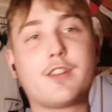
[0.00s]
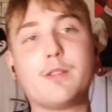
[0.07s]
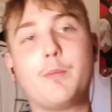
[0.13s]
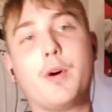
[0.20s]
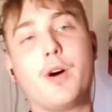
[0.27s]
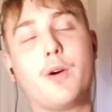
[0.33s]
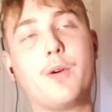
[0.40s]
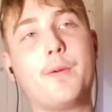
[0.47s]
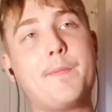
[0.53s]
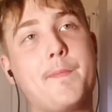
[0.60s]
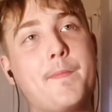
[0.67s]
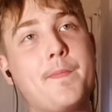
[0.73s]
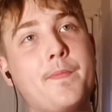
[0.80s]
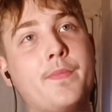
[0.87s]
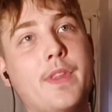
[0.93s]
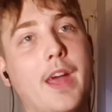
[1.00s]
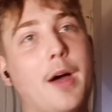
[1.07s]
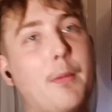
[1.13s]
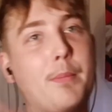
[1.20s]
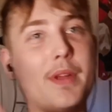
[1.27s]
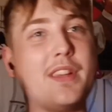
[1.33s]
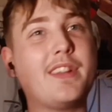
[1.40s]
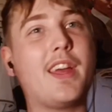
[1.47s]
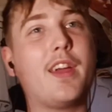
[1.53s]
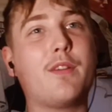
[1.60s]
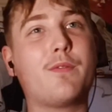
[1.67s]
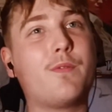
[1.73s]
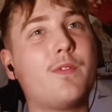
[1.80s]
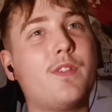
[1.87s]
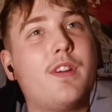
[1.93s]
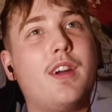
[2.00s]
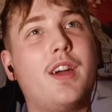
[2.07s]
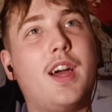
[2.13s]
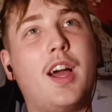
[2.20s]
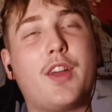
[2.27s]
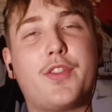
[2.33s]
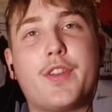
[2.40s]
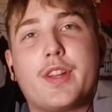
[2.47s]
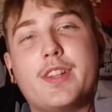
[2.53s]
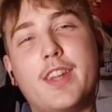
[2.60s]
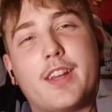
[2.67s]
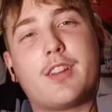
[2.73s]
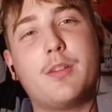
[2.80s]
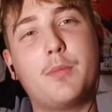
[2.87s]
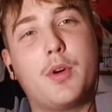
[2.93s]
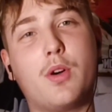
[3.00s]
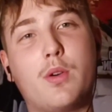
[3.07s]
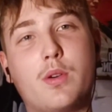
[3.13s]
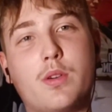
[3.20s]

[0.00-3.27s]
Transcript: Lamo and B Dave. I think Nick Lamo